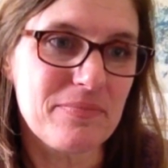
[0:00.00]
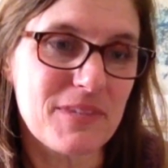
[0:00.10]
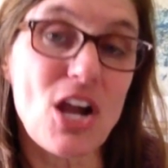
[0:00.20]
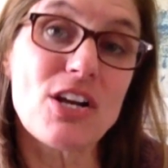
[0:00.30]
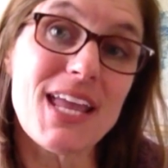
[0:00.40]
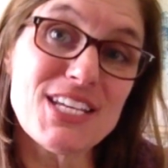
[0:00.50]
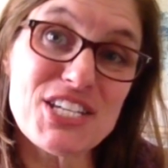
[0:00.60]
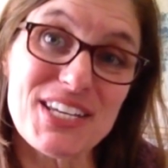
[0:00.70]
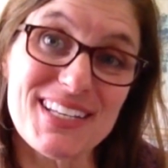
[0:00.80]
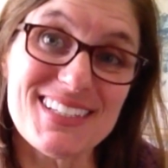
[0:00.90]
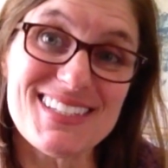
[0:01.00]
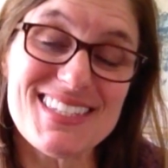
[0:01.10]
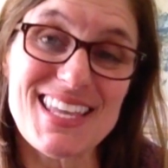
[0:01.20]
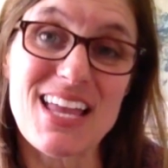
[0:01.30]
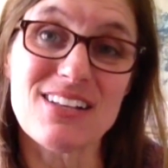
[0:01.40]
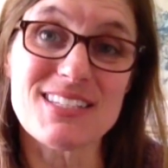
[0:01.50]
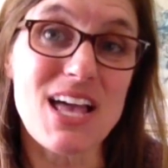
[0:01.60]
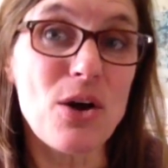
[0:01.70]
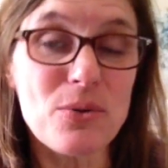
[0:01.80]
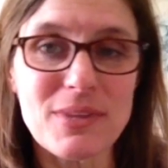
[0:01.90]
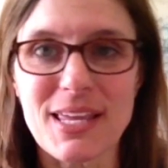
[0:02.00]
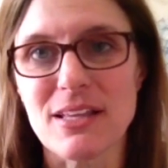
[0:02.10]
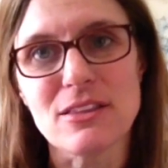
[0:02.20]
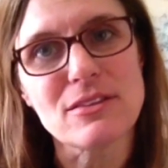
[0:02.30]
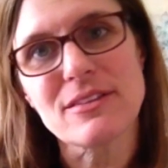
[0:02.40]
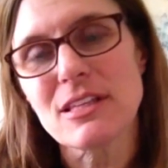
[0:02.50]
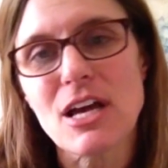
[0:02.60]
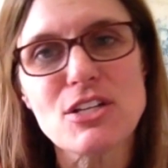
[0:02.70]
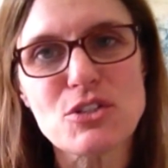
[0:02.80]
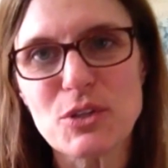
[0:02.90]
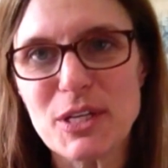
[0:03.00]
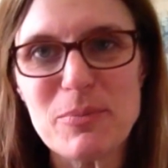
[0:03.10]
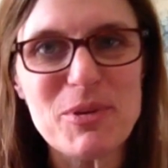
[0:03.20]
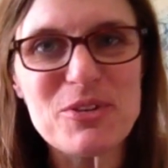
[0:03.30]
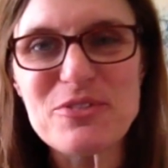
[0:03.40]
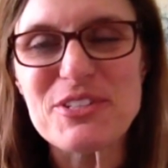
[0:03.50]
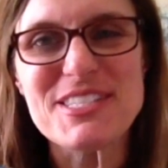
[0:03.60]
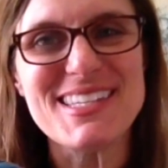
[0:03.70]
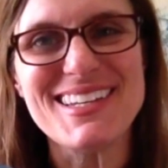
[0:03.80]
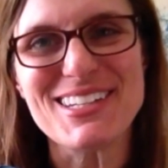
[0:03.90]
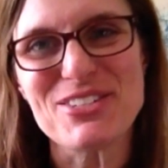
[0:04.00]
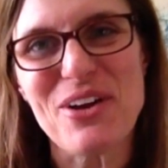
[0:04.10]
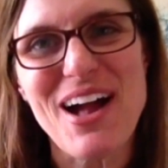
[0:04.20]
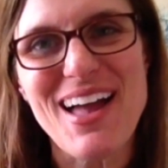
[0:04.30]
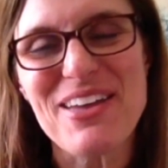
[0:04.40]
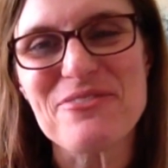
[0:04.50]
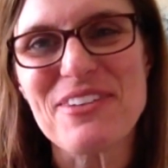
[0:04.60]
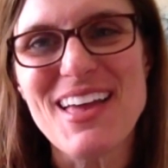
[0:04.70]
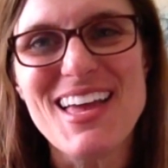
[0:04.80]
Carnation, Seattle. It's out like a country, beautiful scenic drive